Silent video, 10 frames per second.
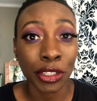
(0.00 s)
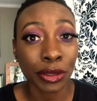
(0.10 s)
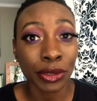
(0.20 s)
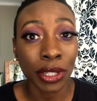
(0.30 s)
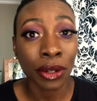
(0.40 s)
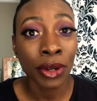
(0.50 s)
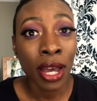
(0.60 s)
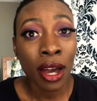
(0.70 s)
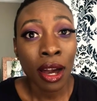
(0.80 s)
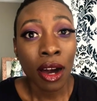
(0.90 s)
you. So
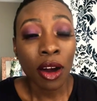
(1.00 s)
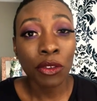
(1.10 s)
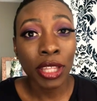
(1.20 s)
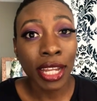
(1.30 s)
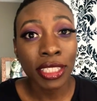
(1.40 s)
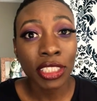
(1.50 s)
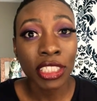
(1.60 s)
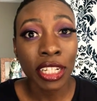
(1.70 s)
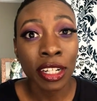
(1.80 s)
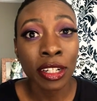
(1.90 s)
hopefully I can
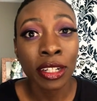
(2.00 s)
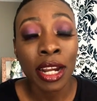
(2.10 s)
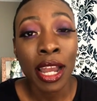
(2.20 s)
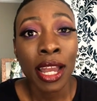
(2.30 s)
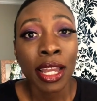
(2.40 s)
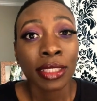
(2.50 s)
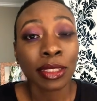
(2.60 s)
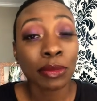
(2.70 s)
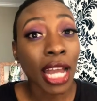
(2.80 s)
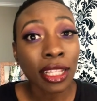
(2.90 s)
share
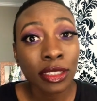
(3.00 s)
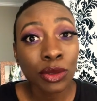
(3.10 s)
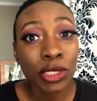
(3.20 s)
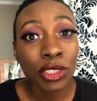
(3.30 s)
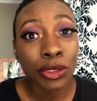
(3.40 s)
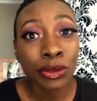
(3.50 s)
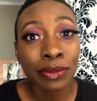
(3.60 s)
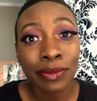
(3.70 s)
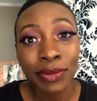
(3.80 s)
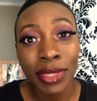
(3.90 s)
some knowledge with
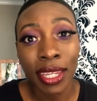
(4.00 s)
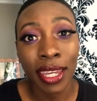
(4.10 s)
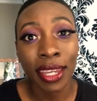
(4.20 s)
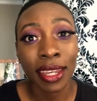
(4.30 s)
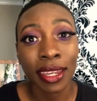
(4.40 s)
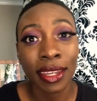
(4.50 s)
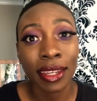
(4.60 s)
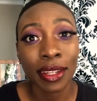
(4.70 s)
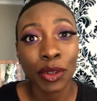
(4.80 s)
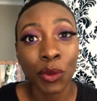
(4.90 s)
you
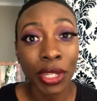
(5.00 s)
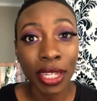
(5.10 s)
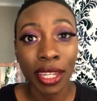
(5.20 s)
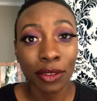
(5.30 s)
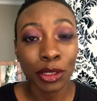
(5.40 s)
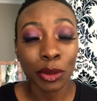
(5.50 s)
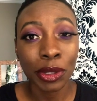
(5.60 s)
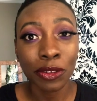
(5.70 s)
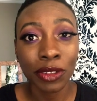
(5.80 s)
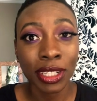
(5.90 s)
and we can have a little
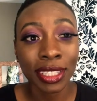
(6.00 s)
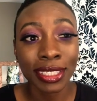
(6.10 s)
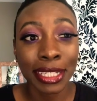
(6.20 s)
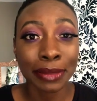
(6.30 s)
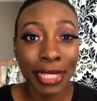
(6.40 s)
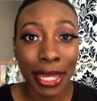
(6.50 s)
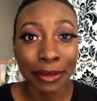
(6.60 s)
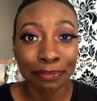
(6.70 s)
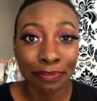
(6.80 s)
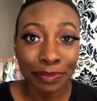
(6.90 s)
bit of fun at the same
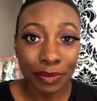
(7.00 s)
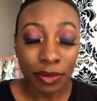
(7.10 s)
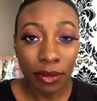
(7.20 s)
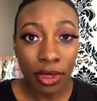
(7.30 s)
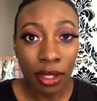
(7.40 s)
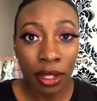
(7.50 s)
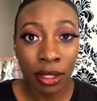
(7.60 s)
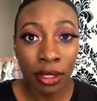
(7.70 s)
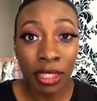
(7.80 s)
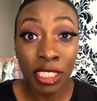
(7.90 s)
time.
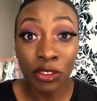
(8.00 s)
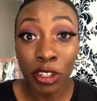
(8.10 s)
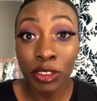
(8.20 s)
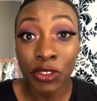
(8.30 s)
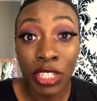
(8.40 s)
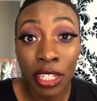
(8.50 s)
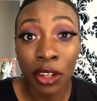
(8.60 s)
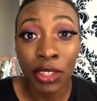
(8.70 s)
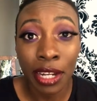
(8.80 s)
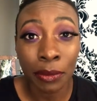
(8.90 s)
This first
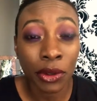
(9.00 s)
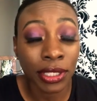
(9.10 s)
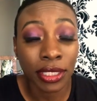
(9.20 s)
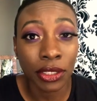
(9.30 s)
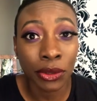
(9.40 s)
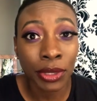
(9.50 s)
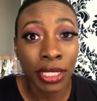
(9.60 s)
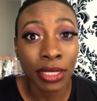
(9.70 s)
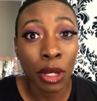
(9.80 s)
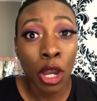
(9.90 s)
video that I'm going to do
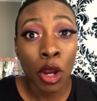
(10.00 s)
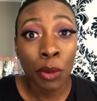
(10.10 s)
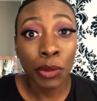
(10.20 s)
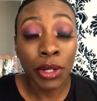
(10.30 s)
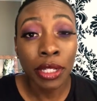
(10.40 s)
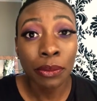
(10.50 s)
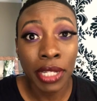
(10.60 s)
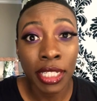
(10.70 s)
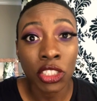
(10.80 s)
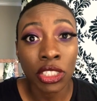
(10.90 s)
is pretty
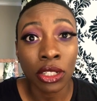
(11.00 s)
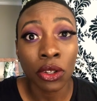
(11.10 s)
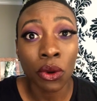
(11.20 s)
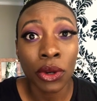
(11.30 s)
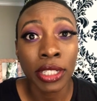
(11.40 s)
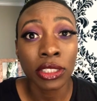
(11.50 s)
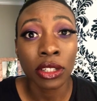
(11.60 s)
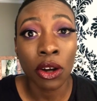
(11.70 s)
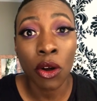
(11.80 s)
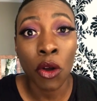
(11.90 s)
much going to
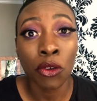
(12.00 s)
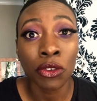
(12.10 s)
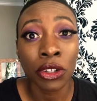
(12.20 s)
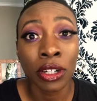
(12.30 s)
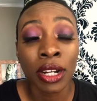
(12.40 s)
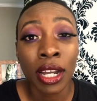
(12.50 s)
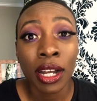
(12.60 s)
go over